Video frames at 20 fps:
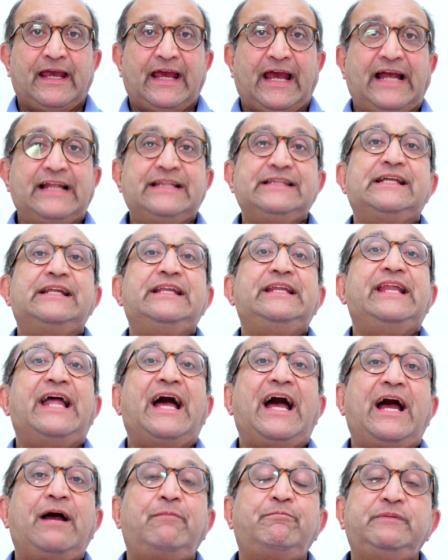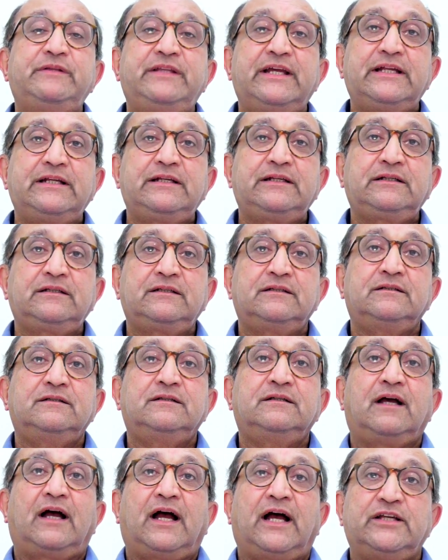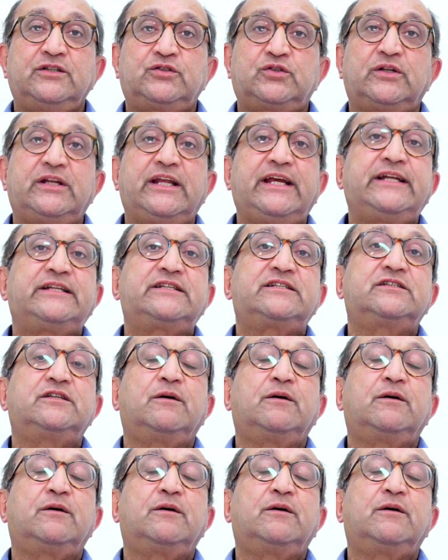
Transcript: and the lab then isolates